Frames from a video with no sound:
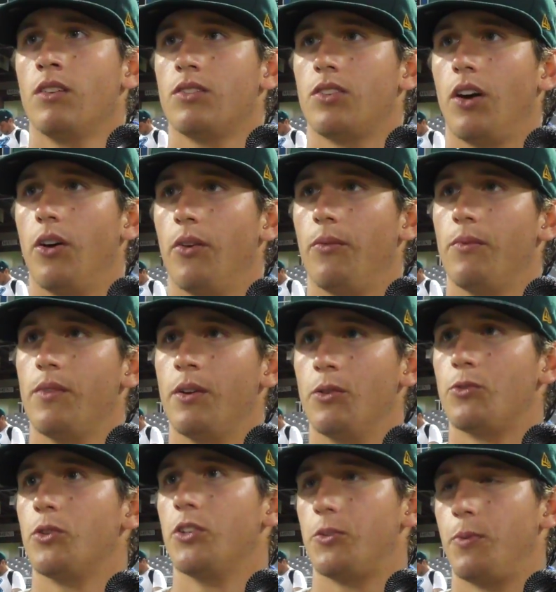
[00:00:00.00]
So it
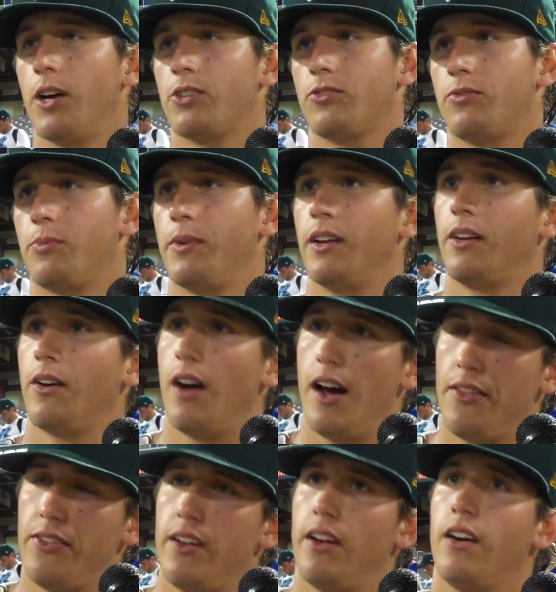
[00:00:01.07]
was really special for me to go
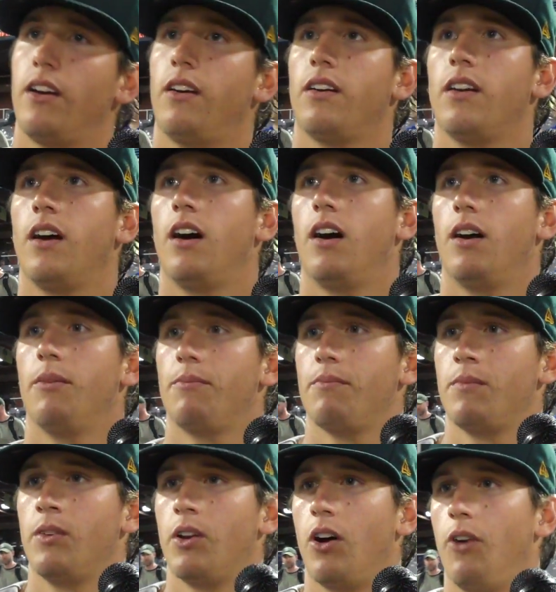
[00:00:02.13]
out there.
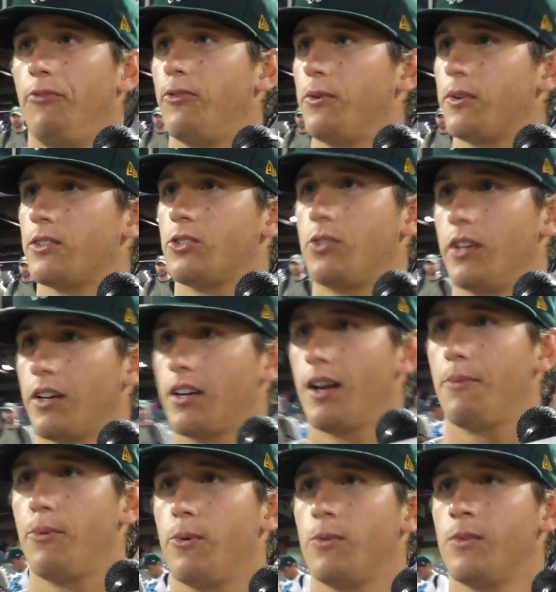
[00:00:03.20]
Hopefully we can string a
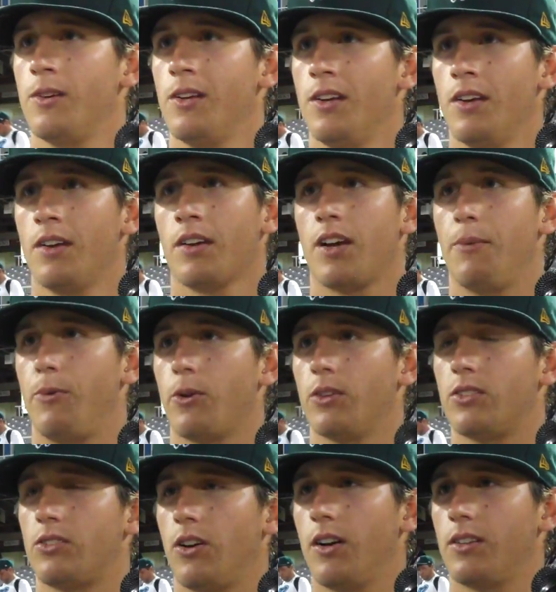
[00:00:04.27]
couple
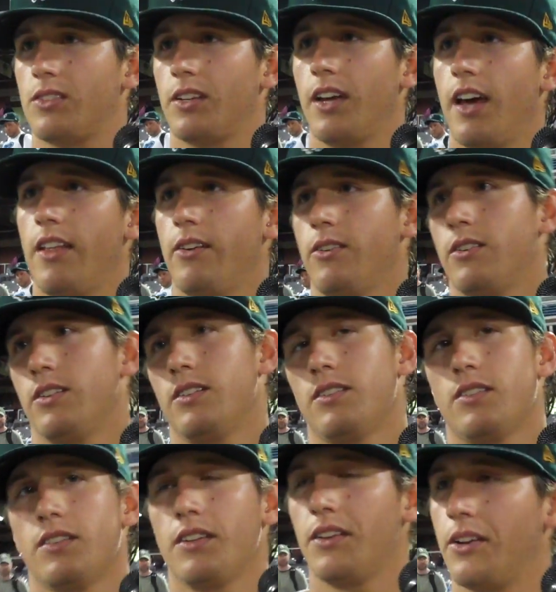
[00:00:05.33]
good starts together and
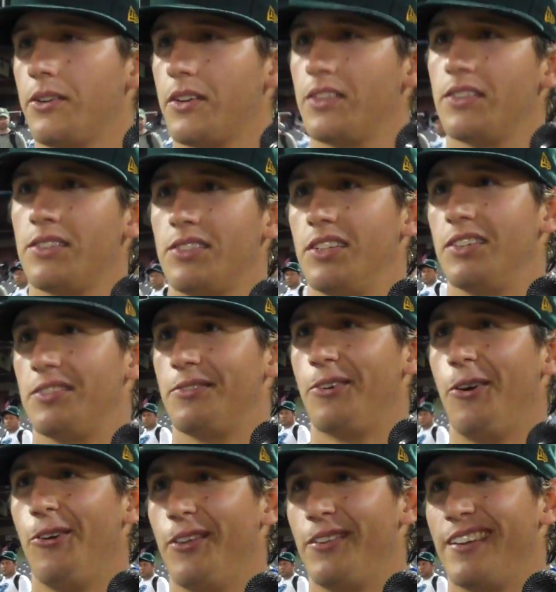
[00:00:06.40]
we'll get the season
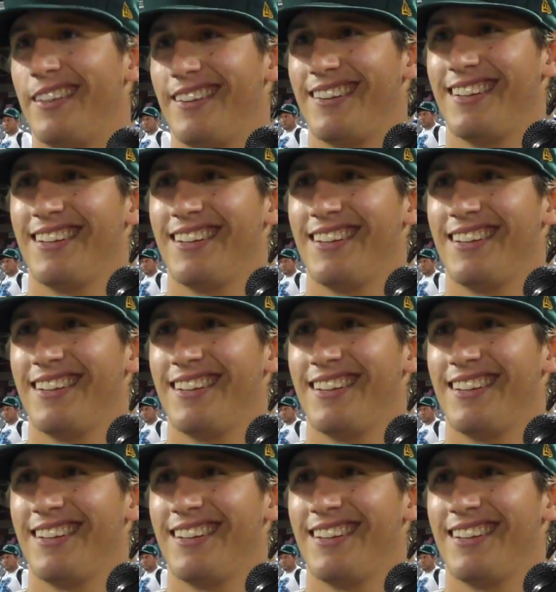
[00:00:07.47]
rolling.